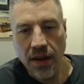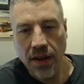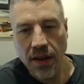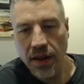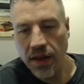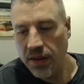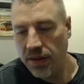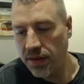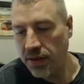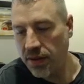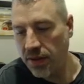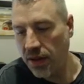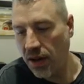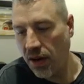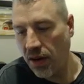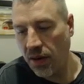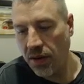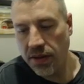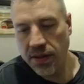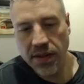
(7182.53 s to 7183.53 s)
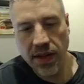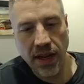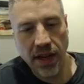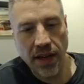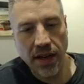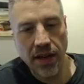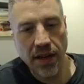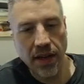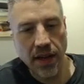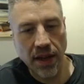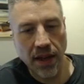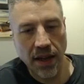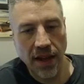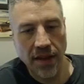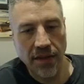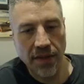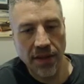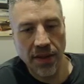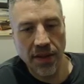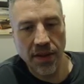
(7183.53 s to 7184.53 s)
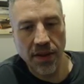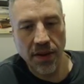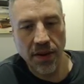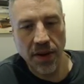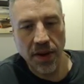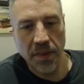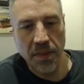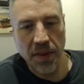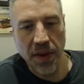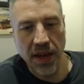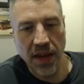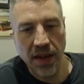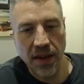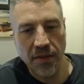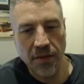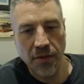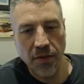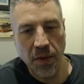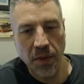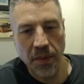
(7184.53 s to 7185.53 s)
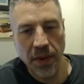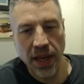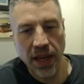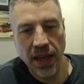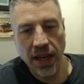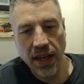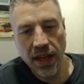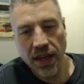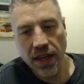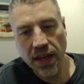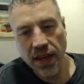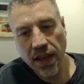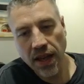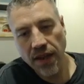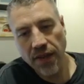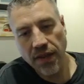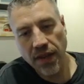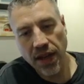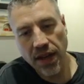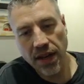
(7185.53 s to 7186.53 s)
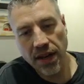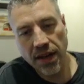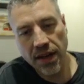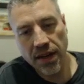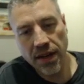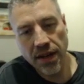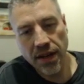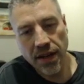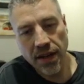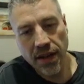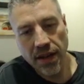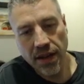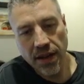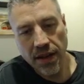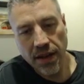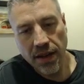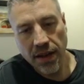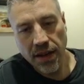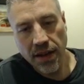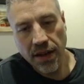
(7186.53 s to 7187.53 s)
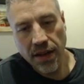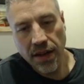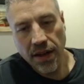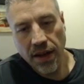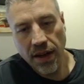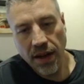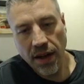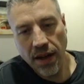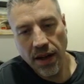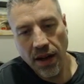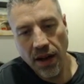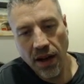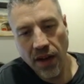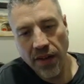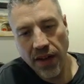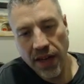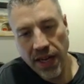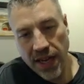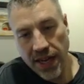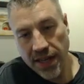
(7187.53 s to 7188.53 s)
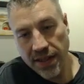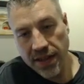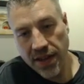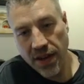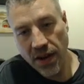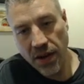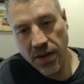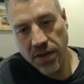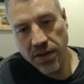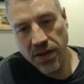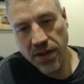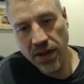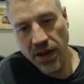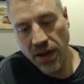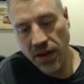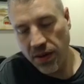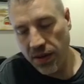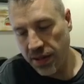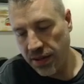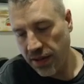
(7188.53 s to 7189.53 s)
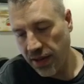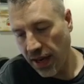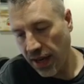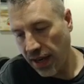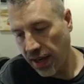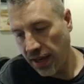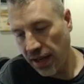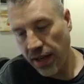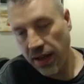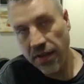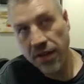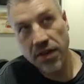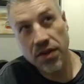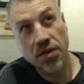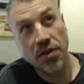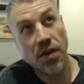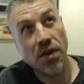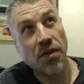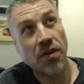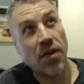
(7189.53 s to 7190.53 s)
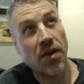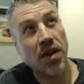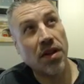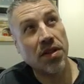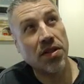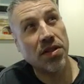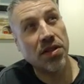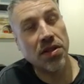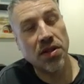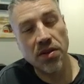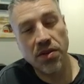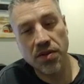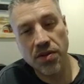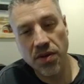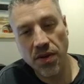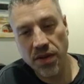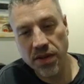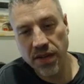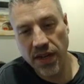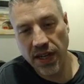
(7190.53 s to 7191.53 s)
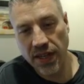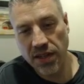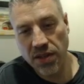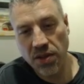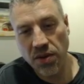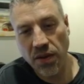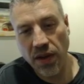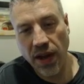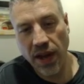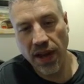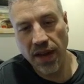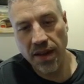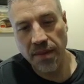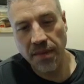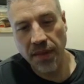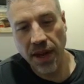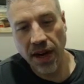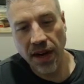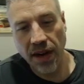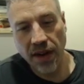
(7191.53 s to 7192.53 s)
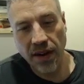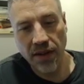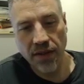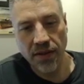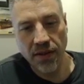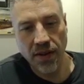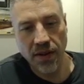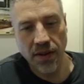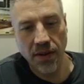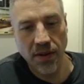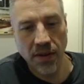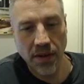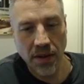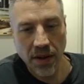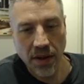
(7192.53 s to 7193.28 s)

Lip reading: it's like 11:30 p.m. for me, and then on the East Coast, it's like 11, 12, 1, 2, so it's like 2 a.m. there. So